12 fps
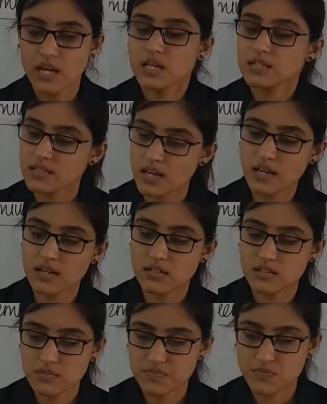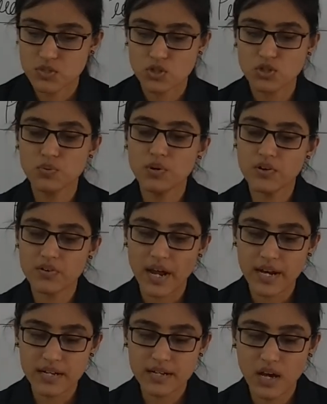Then you will
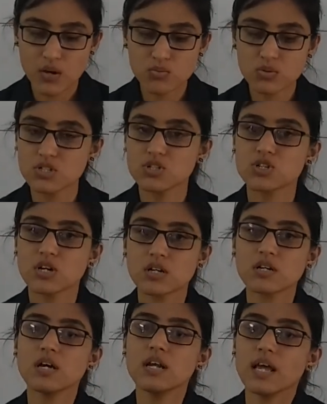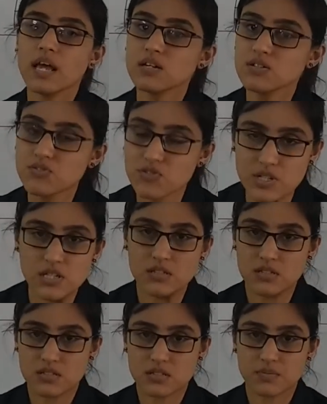write down the journal
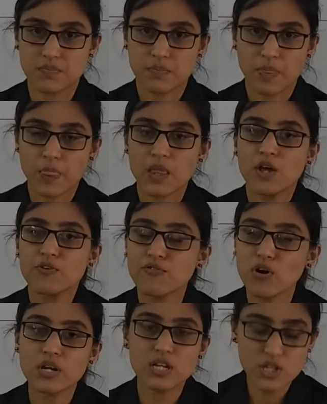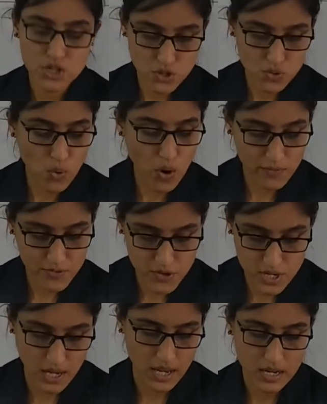entries for issue of
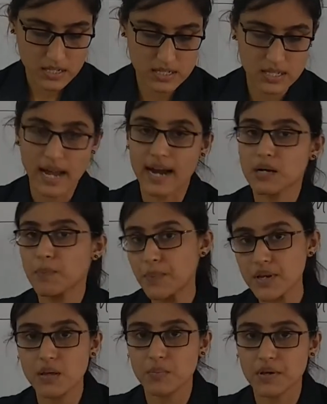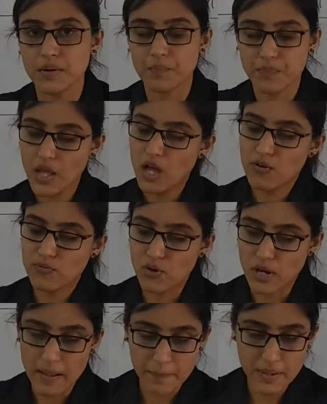shares at premium for
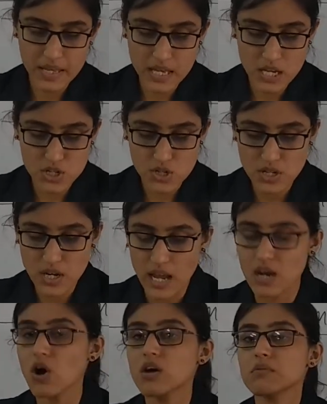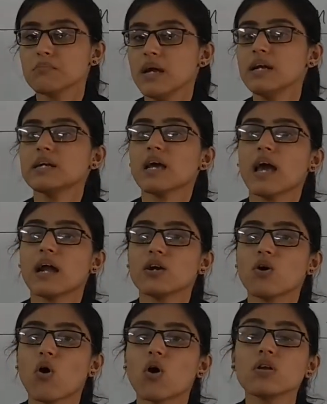application, allotment and
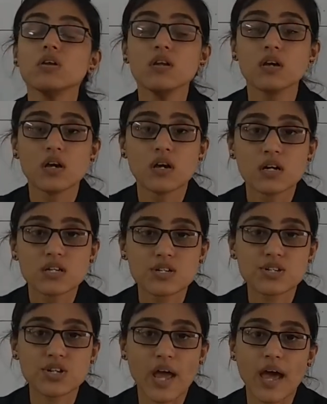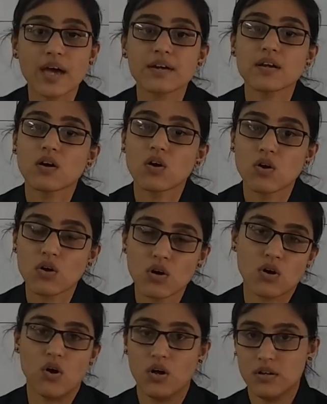on share
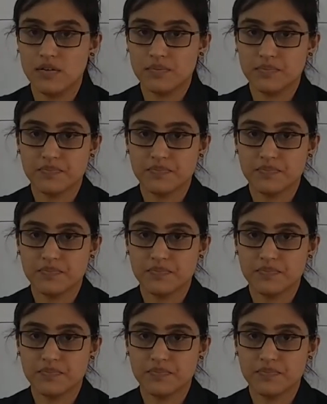call.